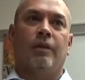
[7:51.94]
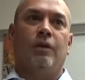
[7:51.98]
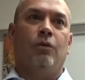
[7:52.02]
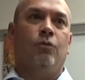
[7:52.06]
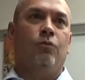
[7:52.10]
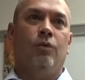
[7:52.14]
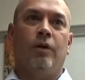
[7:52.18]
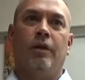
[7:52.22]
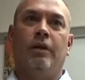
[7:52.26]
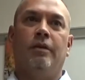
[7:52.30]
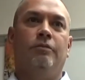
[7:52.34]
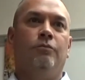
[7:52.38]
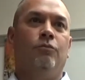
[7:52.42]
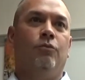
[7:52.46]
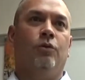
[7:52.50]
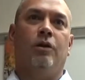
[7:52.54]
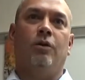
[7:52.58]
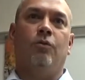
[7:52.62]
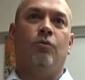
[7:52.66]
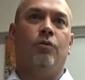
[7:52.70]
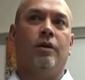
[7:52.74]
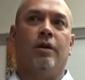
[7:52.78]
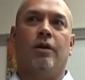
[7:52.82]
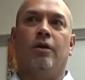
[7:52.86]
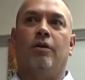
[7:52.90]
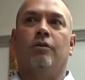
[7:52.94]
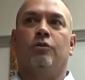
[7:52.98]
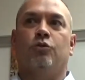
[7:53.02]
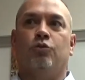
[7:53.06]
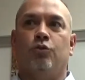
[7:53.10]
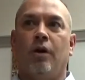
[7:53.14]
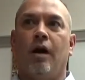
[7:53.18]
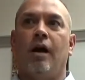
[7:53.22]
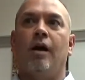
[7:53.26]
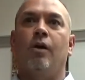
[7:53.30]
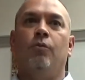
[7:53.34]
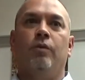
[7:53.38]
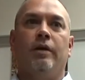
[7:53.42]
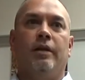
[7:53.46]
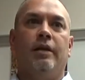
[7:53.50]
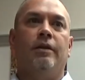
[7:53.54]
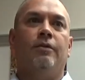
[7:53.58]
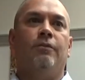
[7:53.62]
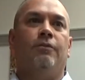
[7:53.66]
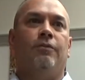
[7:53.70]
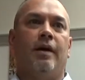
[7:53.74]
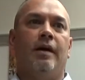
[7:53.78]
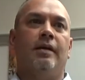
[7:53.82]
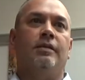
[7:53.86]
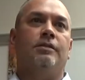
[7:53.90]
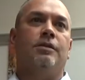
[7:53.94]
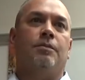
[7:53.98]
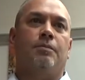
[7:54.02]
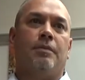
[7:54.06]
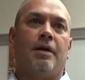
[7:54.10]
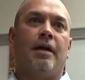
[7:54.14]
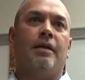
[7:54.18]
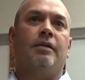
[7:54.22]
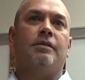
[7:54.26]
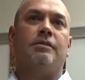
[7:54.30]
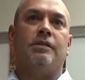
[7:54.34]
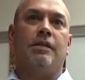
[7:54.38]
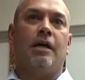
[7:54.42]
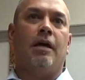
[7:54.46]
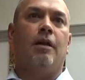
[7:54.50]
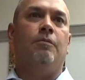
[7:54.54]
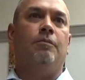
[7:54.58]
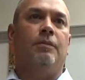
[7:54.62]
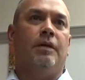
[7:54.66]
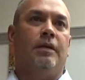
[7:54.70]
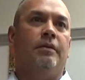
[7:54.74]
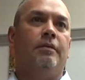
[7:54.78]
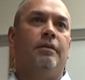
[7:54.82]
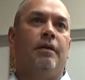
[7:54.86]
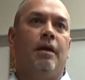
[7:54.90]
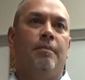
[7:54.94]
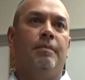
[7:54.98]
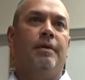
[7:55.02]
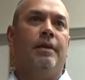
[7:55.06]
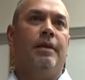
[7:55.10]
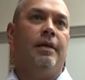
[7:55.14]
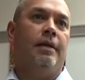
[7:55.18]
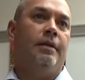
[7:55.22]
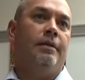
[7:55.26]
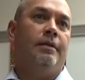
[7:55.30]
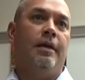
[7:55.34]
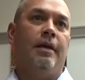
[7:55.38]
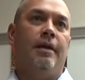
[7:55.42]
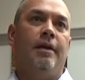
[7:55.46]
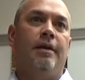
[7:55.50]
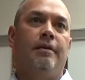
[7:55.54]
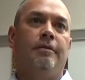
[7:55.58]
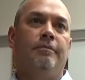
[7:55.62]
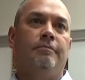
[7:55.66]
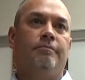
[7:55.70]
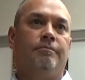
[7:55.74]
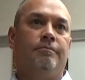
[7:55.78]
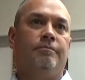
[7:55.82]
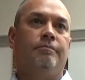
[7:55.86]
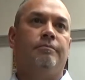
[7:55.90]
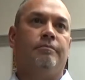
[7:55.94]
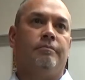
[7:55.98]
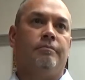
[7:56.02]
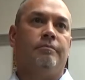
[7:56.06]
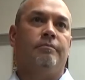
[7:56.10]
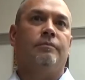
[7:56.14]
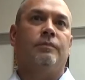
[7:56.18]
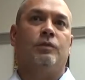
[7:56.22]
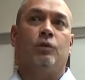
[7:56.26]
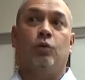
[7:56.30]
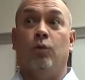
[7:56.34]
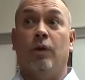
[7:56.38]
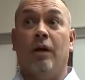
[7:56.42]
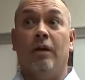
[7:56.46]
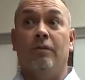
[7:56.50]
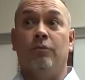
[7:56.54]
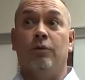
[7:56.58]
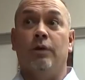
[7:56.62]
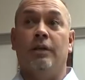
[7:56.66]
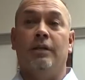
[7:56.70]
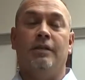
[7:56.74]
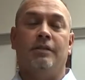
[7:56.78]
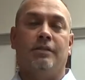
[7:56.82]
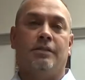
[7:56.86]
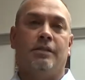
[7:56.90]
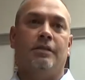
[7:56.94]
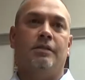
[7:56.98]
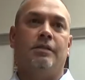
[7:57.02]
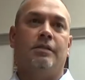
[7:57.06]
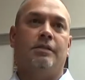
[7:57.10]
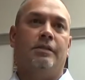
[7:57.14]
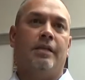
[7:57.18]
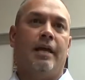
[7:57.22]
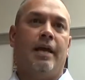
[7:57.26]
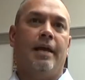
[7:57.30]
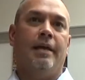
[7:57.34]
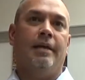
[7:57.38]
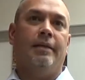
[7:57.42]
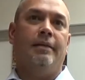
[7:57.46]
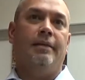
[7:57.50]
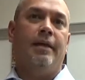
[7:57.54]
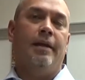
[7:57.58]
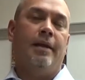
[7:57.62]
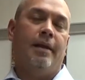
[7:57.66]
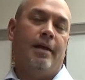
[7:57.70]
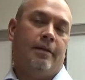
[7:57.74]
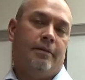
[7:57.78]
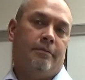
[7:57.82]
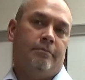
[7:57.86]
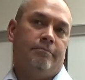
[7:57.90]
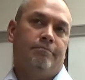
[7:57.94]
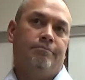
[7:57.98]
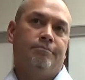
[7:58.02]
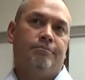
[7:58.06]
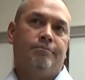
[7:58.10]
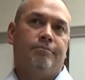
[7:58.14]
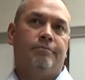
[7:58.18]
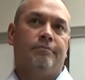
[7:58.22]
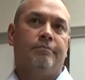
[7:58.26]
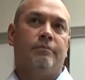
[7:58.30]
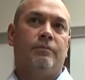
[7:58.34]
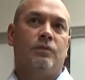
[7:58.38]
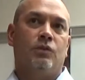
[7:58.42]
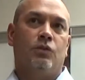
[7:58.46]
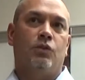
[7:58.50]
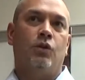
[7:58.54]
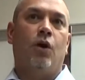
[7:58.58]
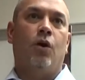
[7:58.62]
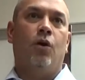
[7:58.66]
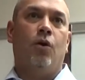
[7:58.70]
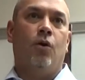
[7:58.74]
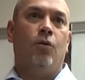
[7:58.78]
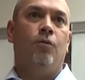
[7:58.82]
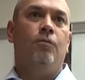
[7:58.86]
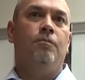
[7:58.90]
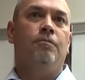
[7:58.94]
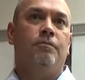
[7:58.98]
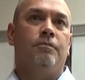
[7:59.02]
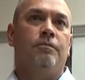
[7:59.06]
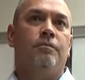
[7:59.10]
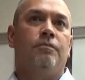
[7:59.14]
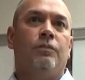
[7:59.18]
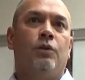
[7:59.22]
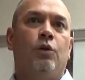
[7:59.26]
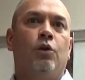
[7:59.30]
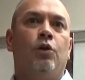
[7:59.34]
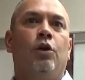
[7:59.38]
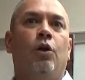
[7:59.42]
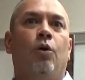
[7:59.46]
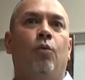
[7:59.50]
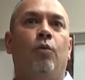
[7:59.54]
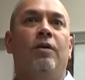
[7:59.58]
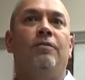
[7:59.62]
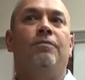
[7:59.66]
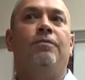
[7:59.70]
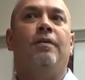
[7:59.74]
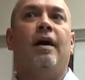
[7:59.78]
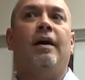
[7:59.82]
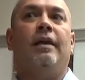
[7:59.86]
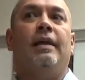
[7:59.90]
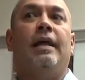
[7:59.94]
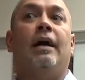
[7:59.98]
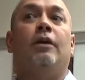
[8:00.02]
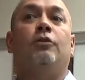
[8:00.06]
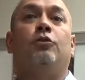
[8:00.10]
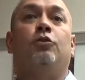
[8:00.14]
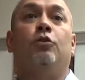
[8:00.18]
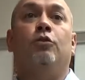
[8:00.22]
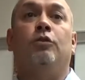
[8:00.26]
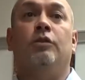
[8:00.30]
we don't want to go to trial. We need to find some kind of settlement. I mean, he did it. We have witnesses that say he did it. So, you know, we found out through